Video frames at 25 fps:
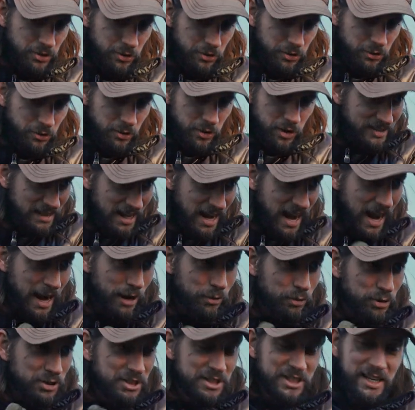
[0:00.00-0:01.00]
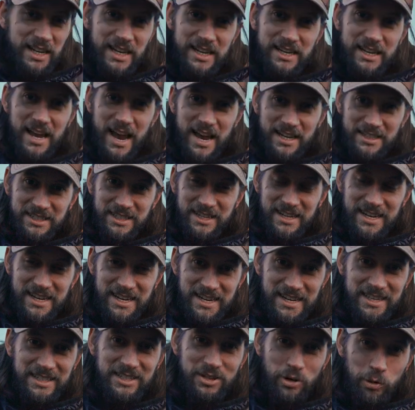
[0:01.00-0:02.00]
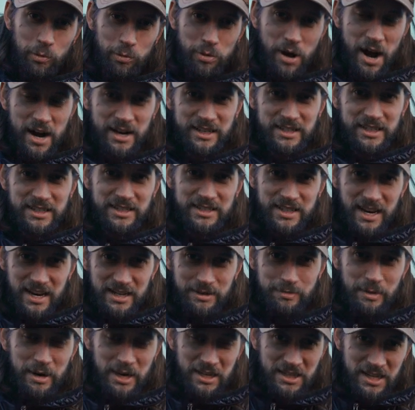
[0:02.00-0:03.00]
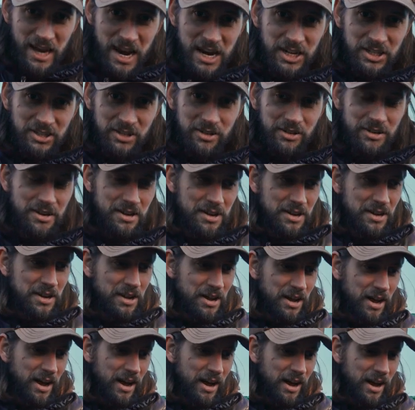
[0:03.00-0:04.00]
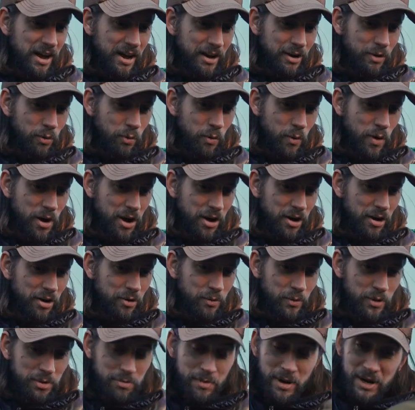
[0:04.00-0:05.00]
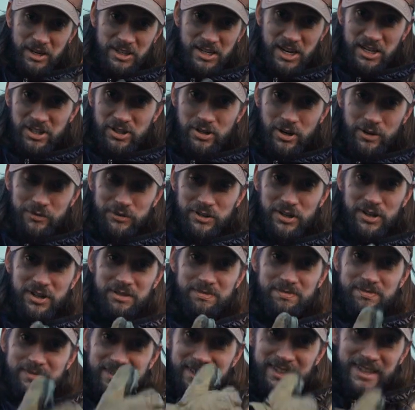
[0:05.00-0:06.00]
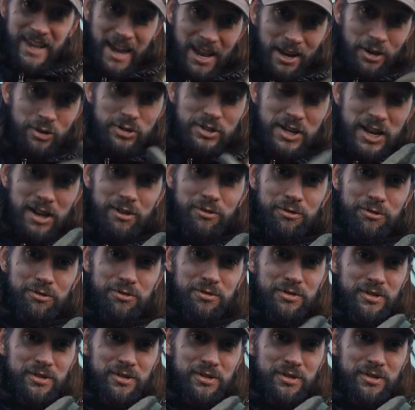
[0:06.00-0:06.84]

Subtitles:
you. I would see it as an easier practice as meditation, where with meditation you have to get yourself